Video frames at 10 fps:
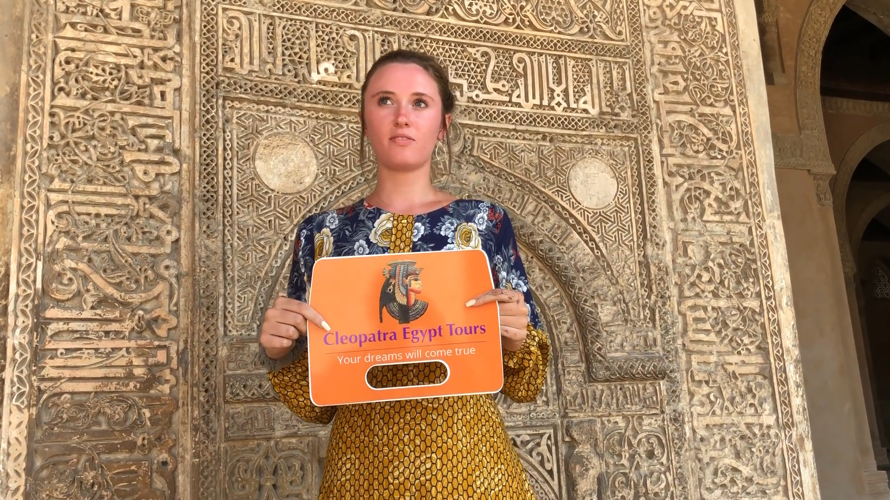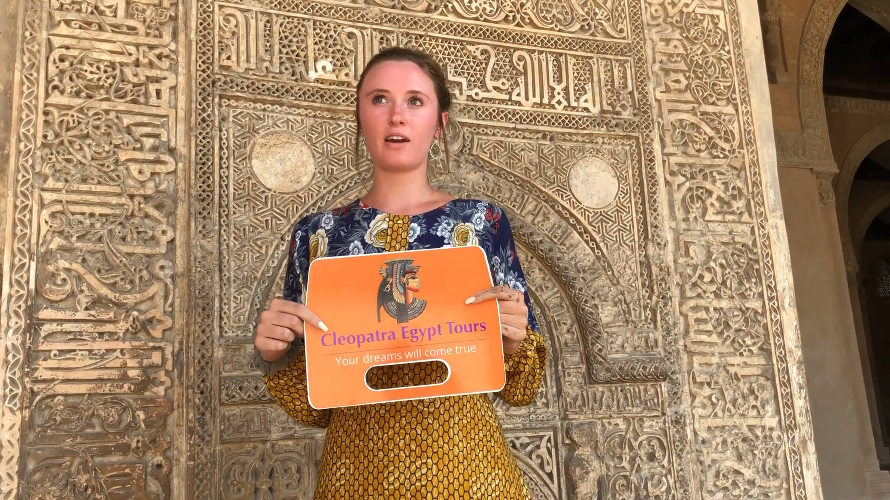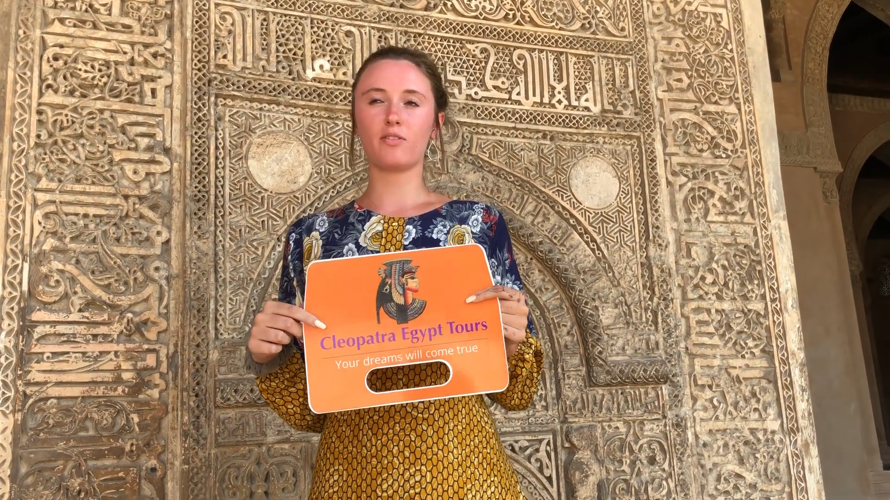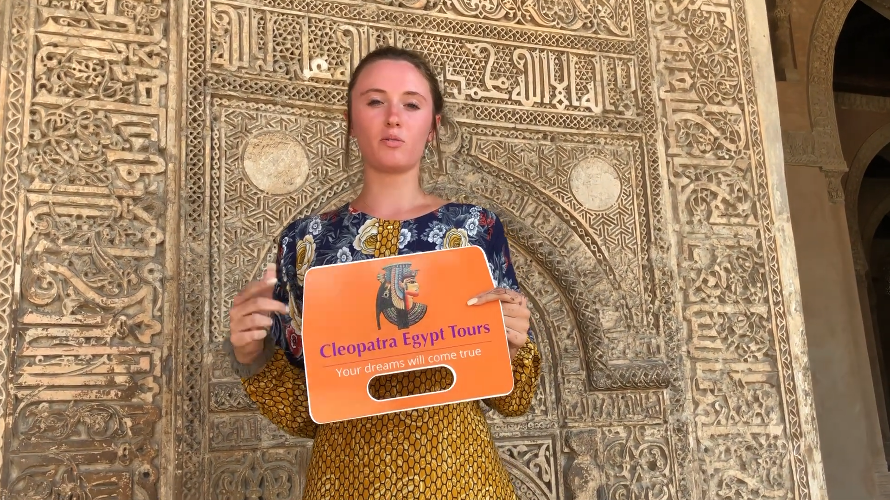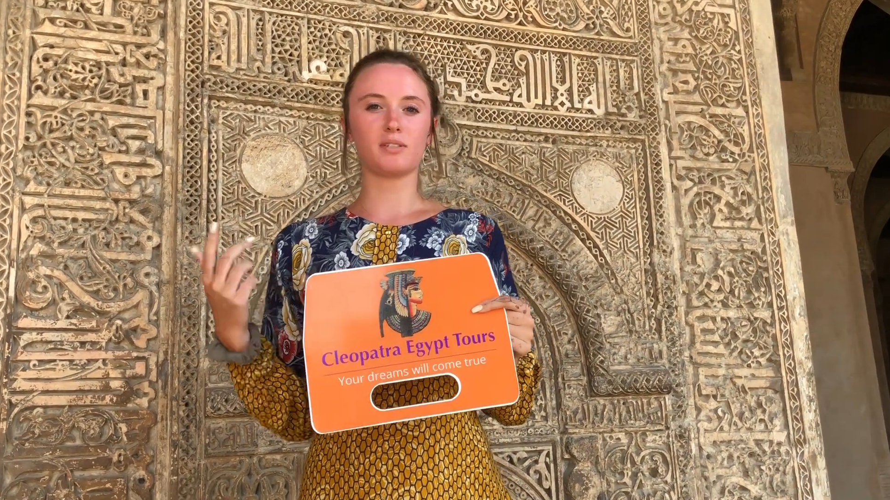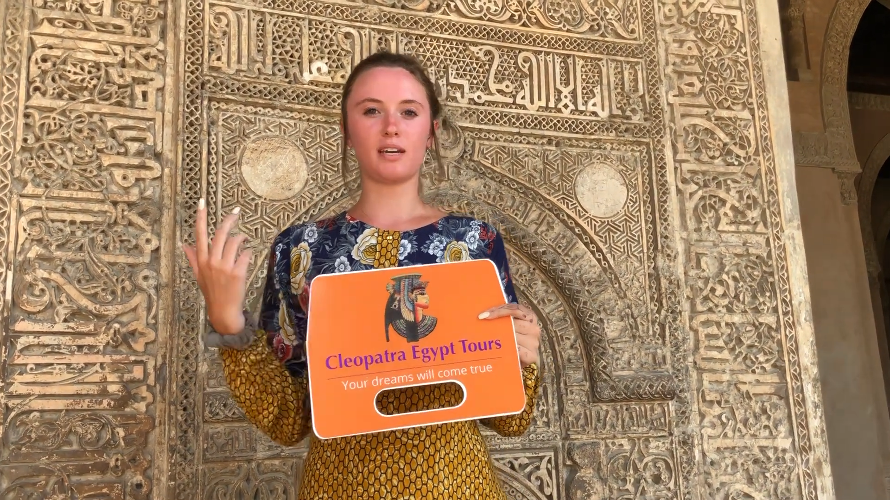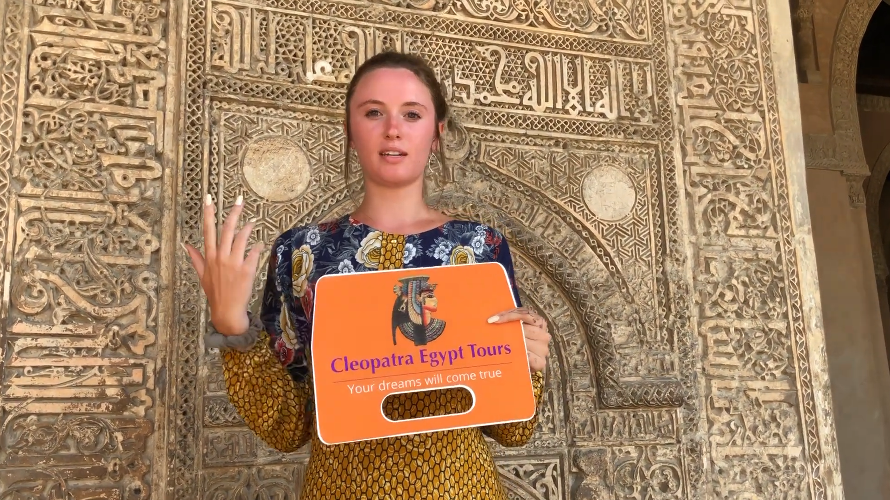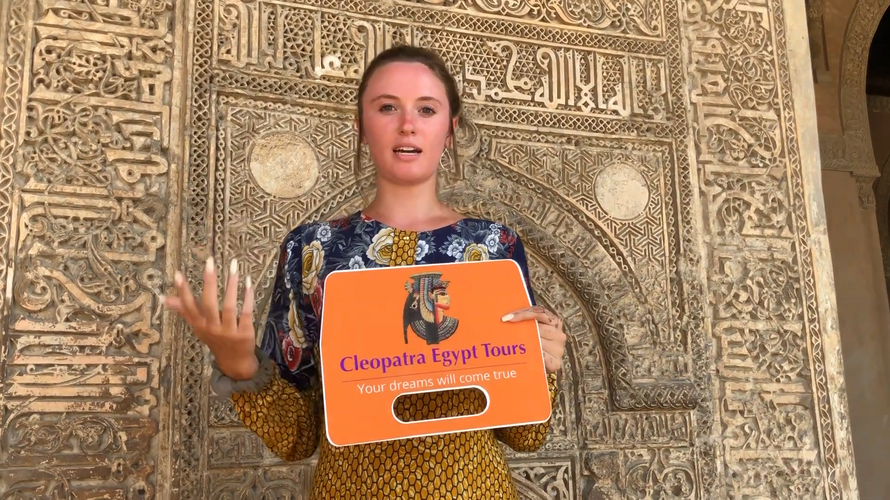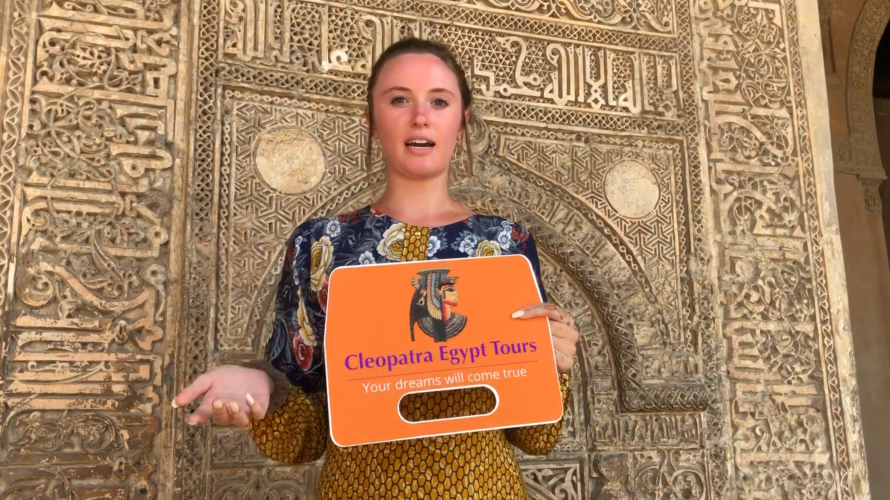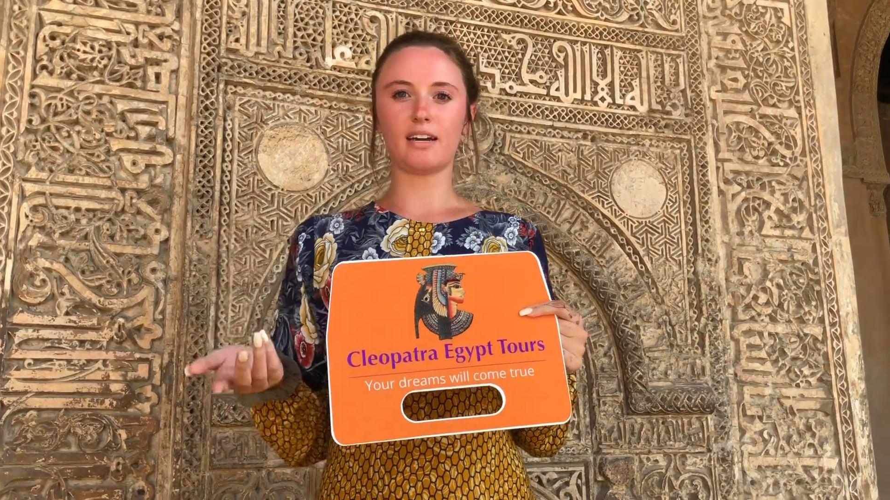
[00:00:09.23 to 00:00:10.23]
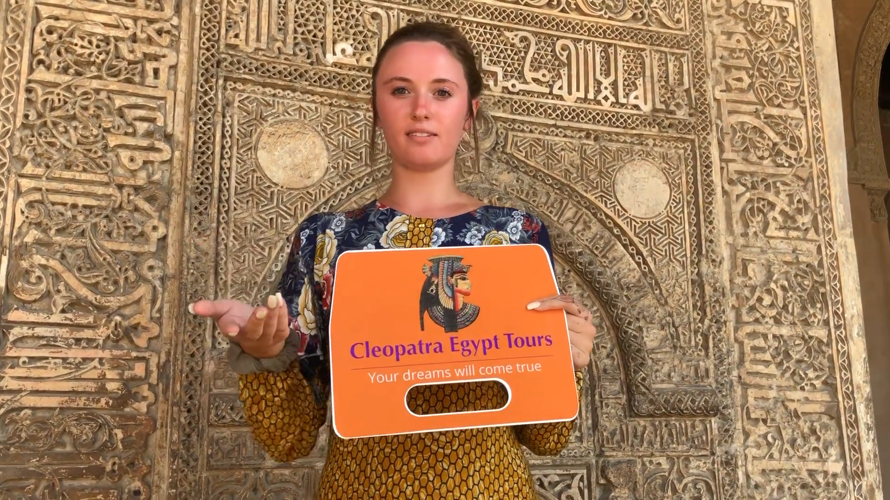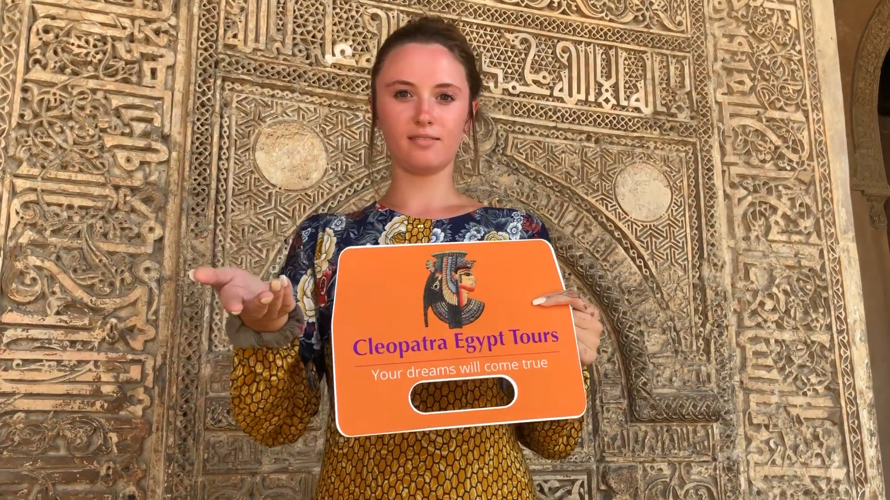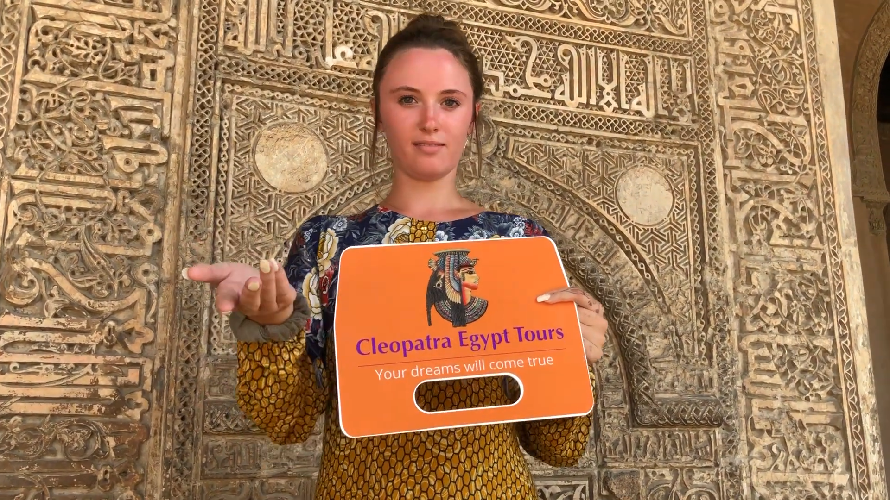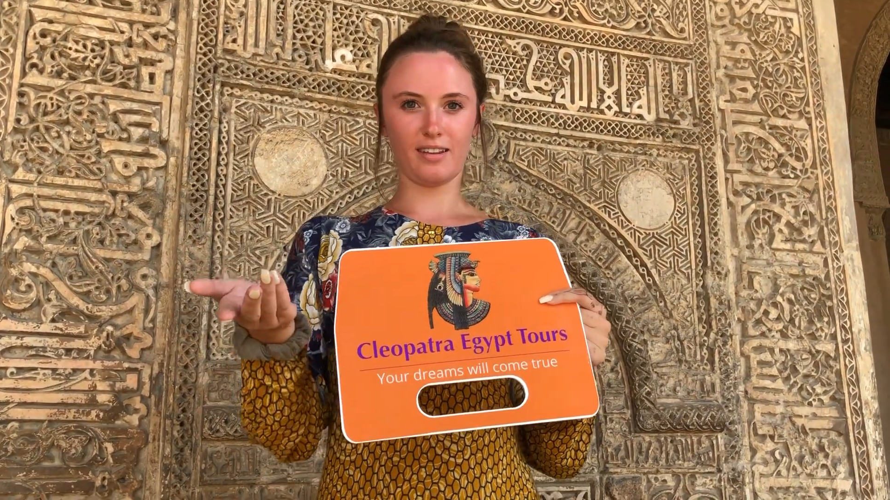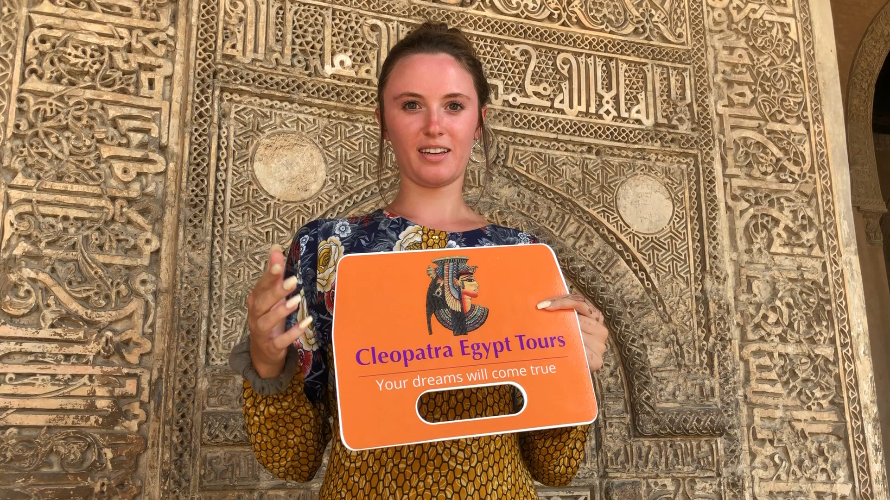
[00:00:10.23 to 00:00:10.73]
I've always had a guide
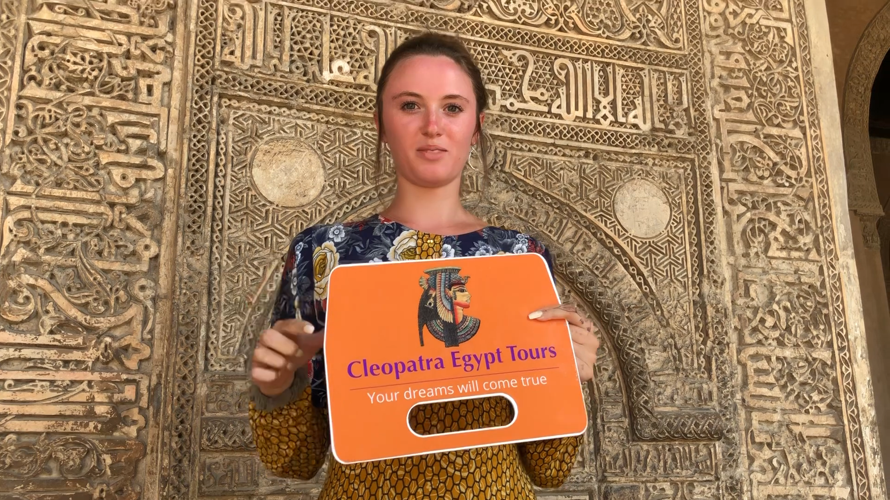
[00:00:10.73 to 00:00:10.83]
like